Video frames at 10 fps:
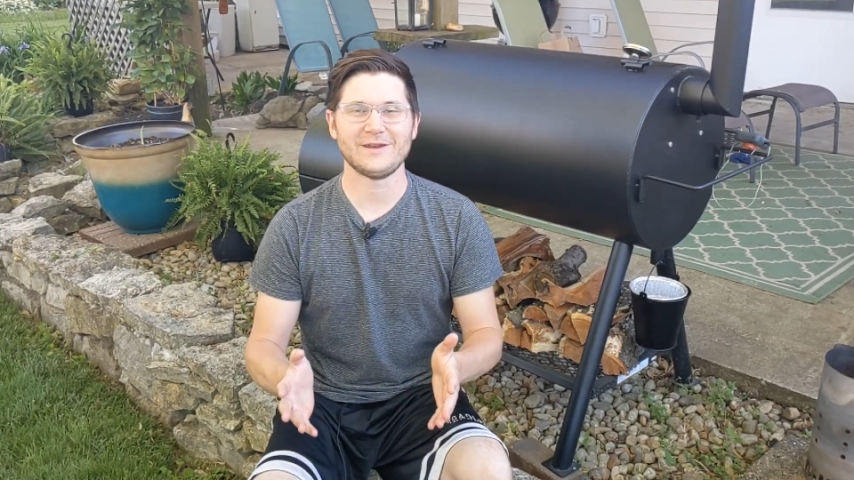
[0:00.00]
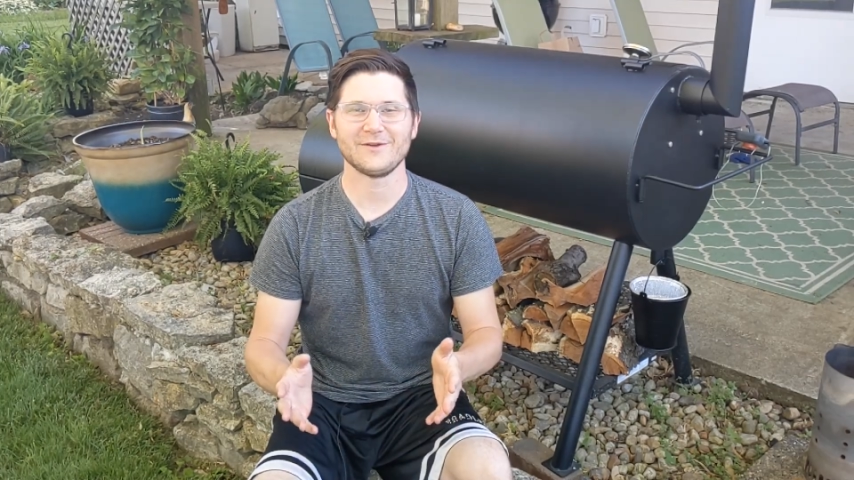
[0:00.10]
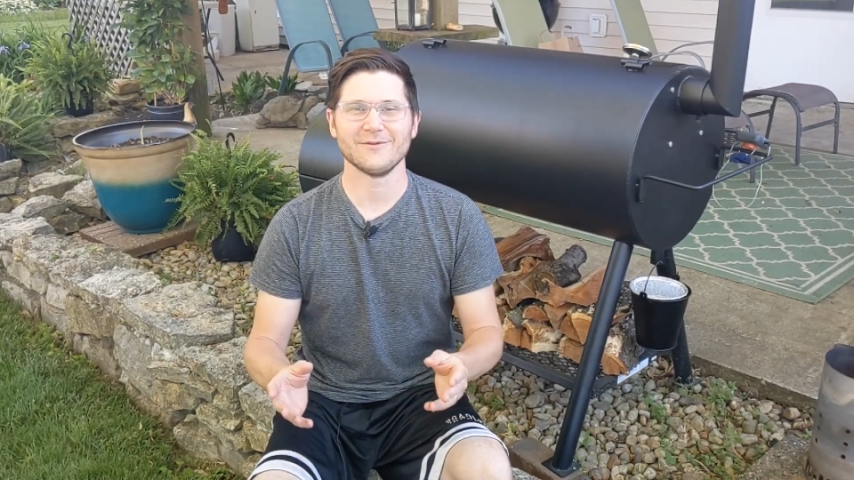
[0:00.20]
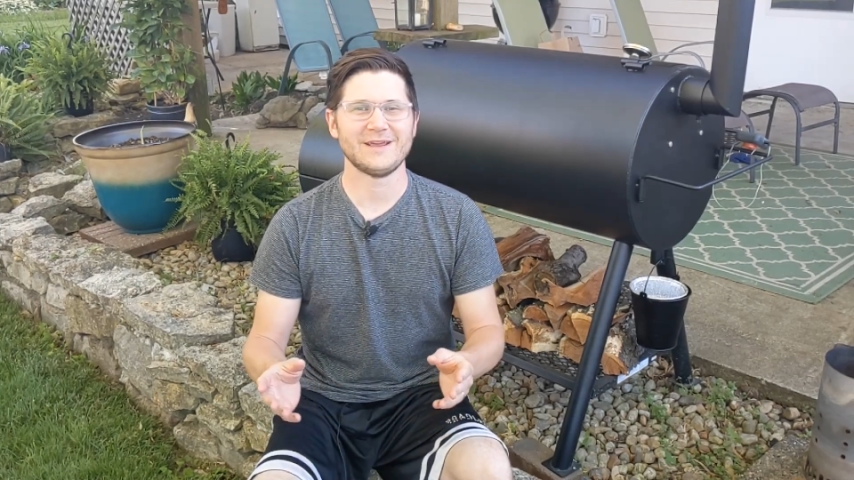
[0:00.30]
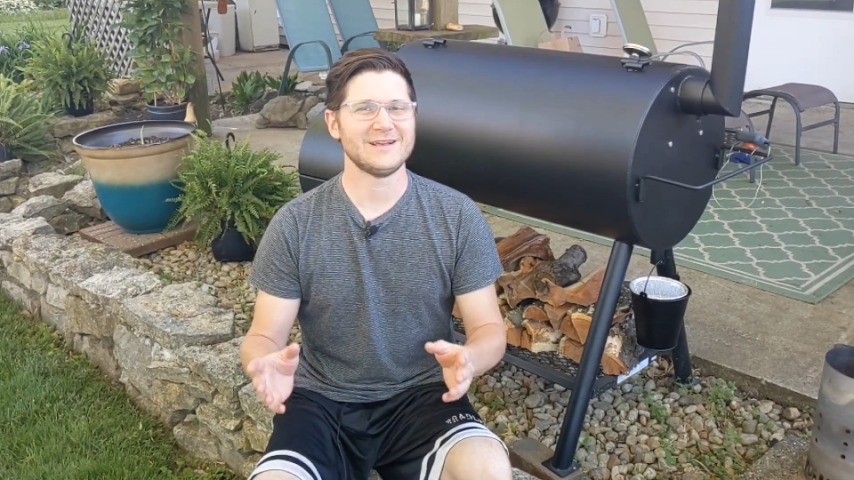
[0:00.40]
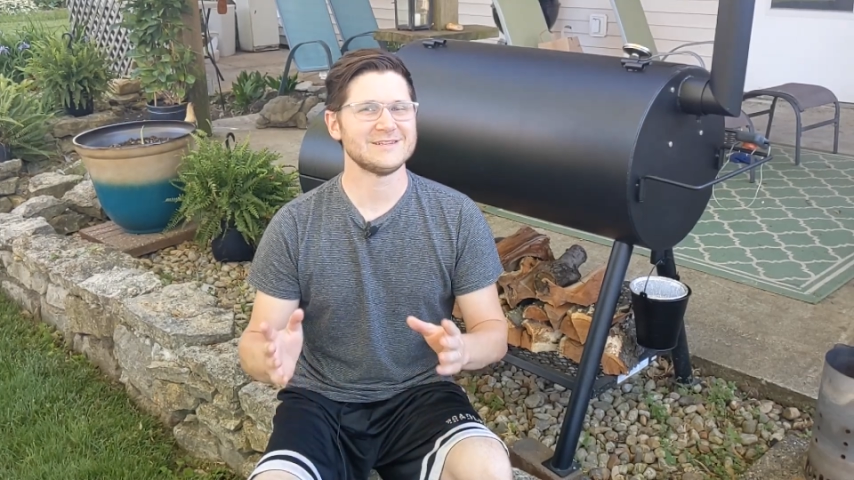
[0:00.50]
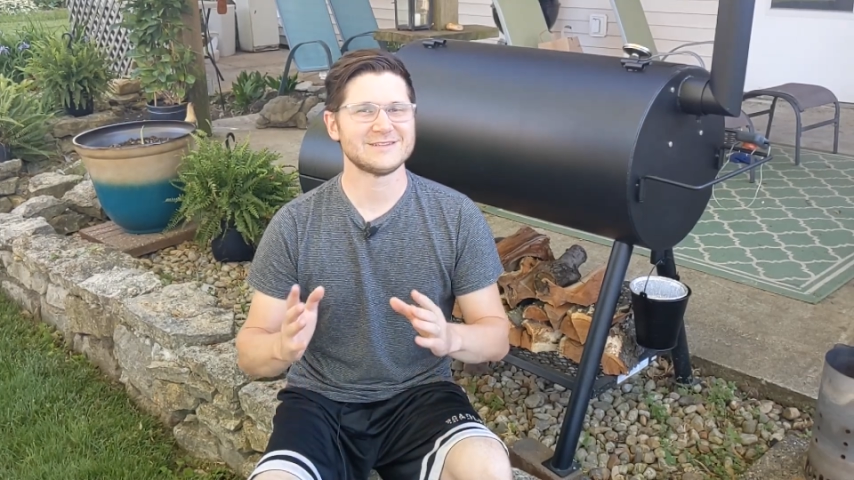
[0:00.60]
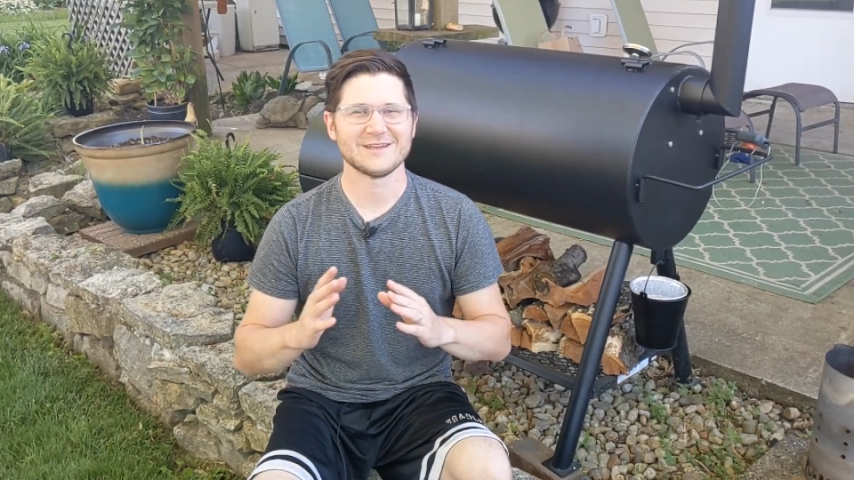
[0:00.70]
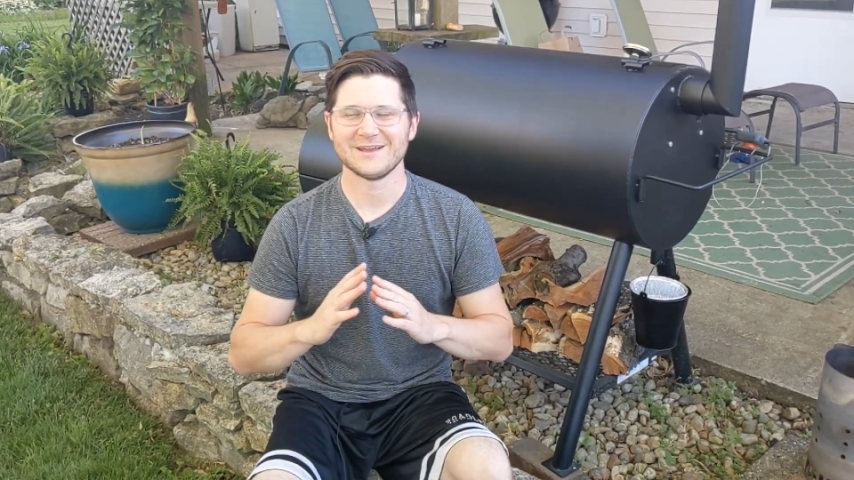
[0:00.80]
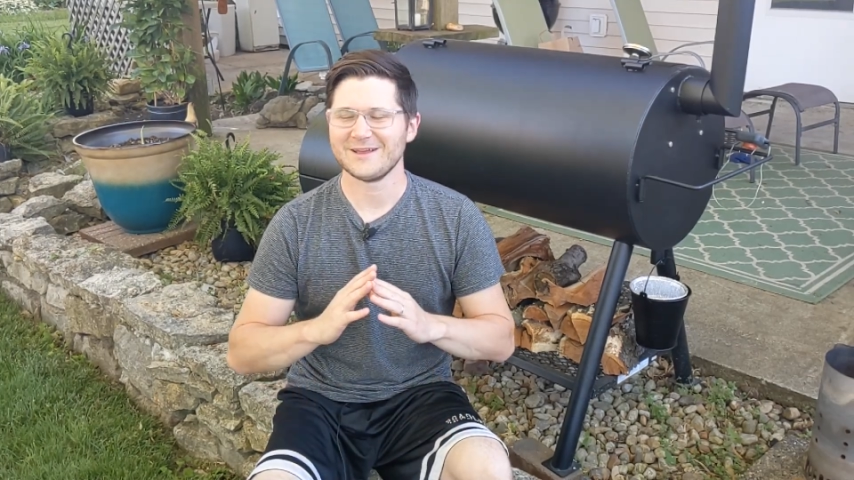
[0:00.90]

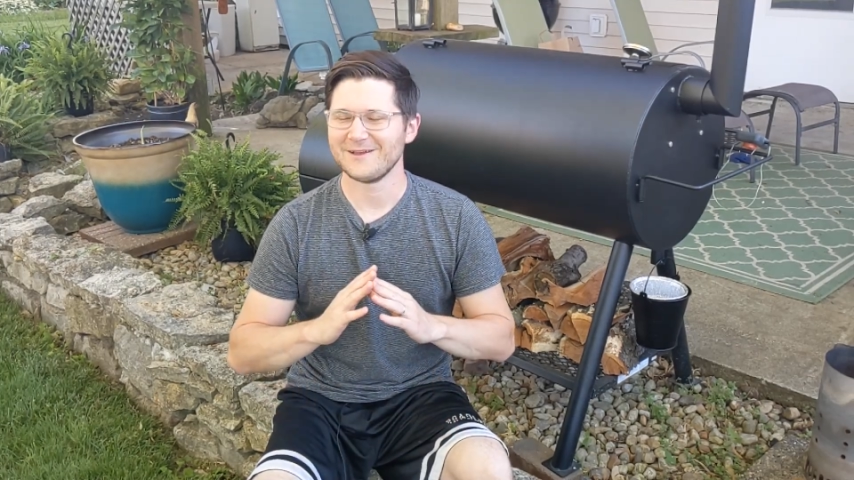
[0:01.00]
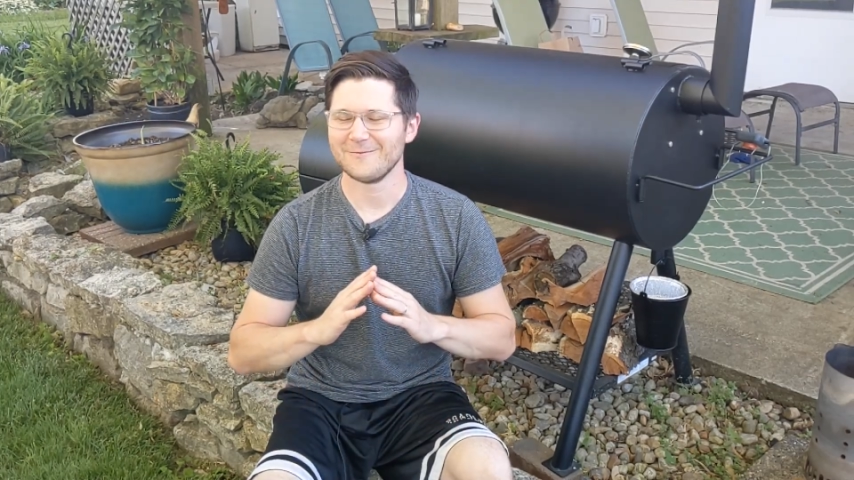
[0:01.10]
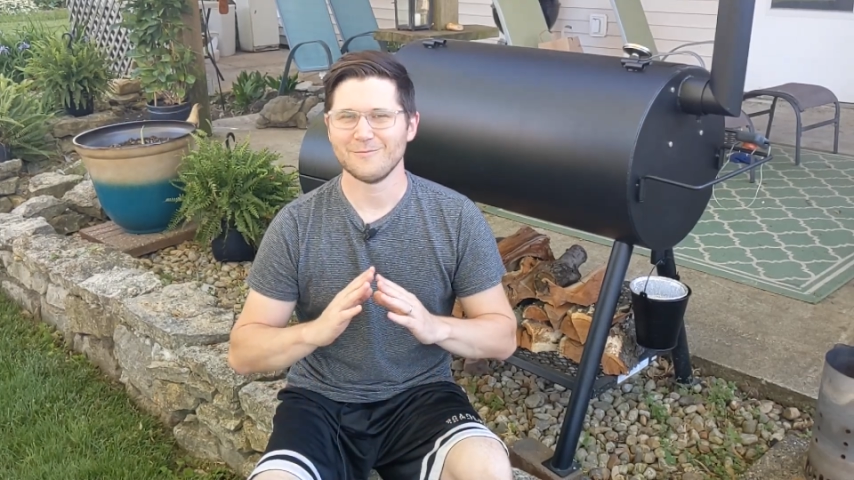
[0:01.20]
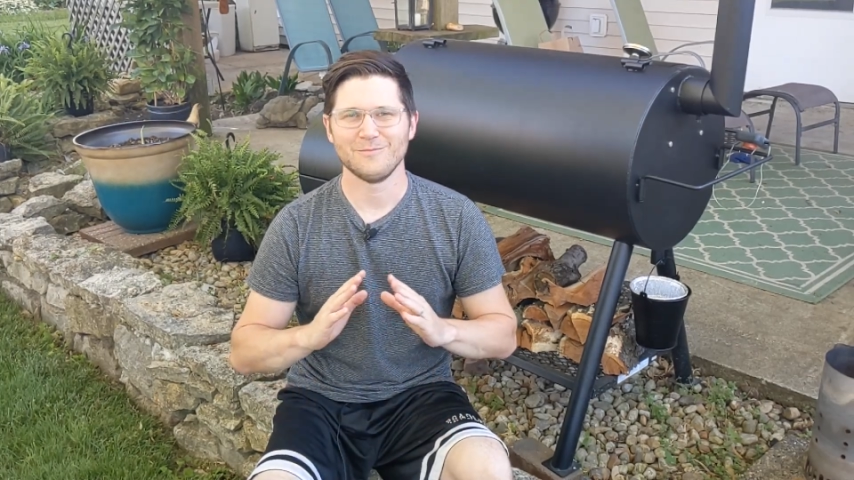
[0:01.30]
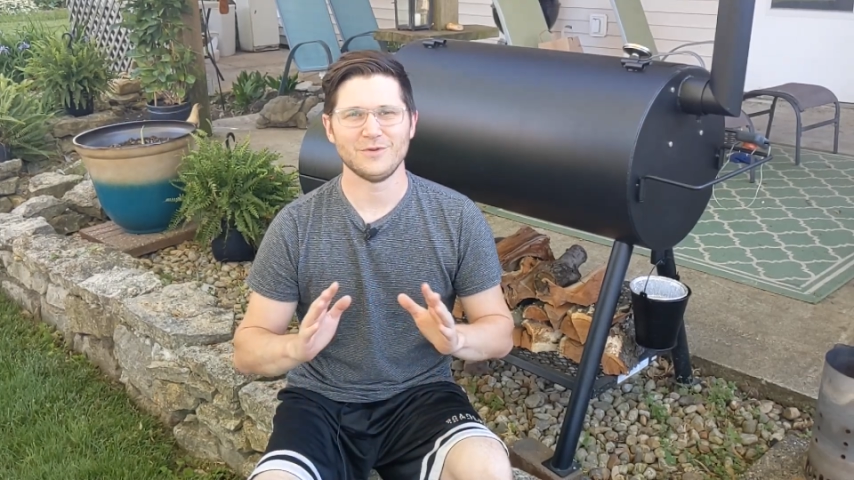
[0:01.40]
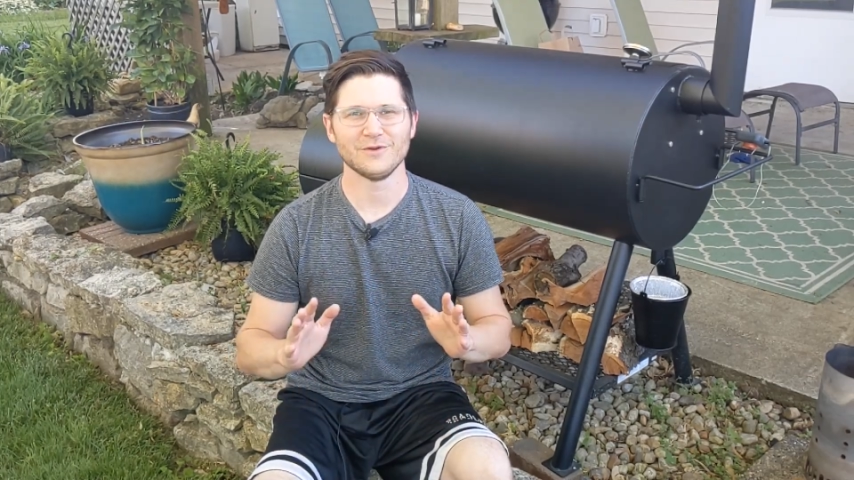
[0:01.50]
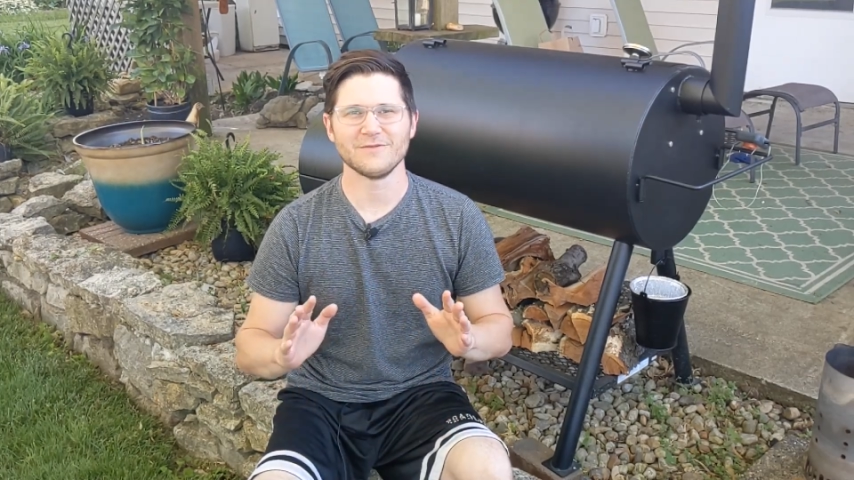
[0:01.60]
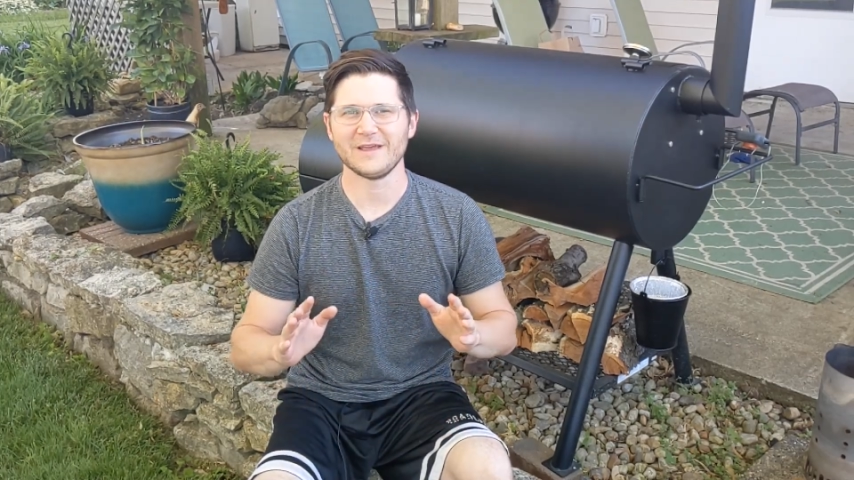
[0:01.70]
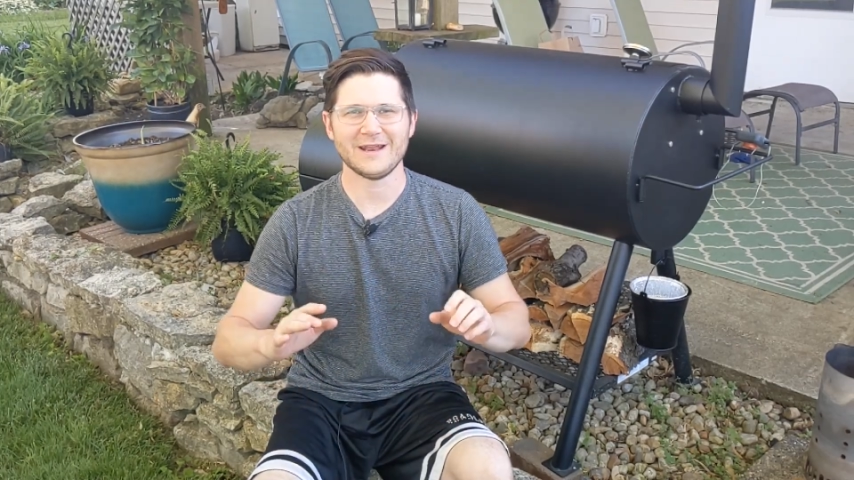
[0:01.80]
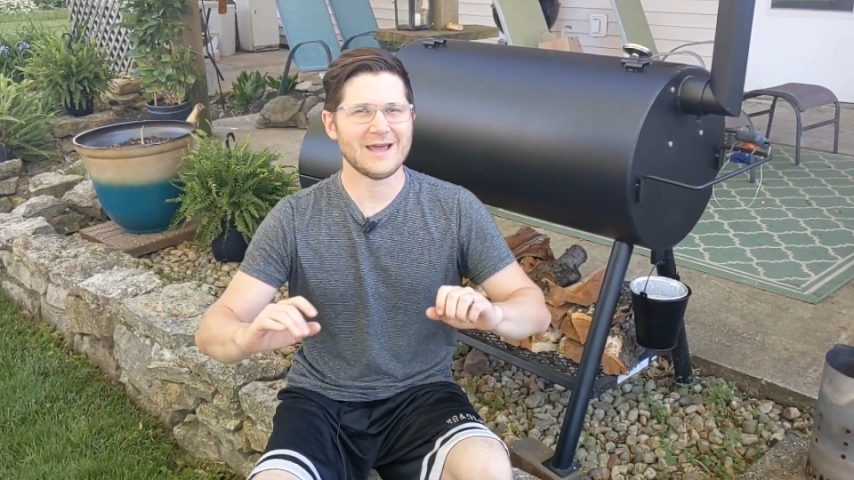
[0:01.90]
degrees beautifully.